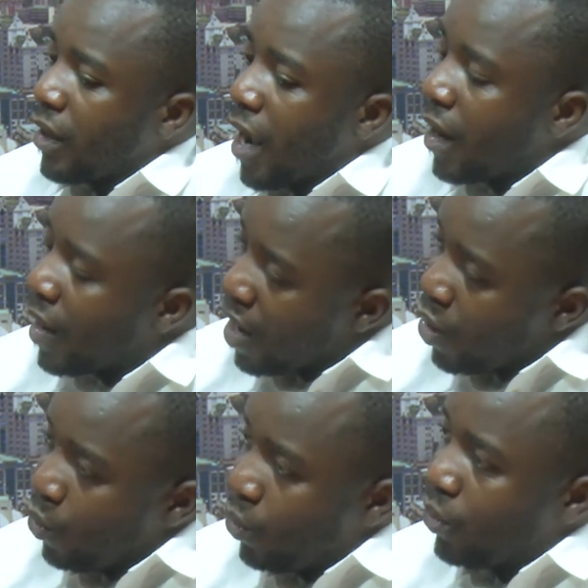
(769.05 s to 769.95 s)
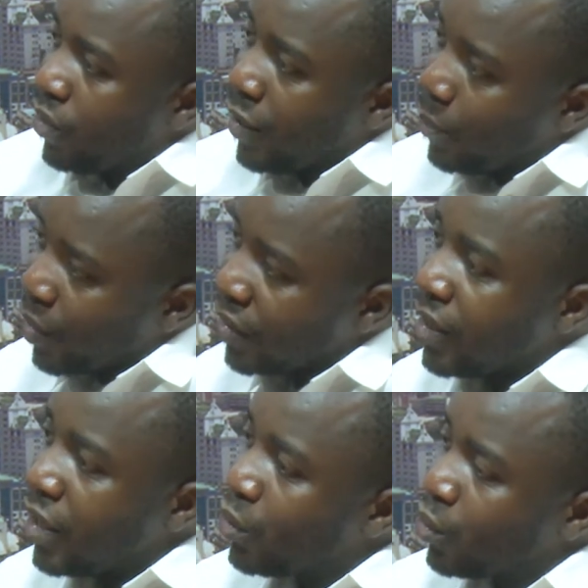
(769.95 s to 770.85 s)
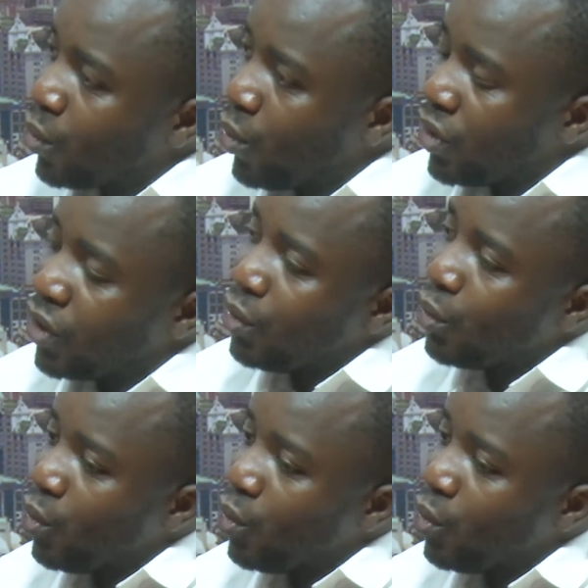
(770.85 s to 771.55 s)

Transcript: allow the president to continue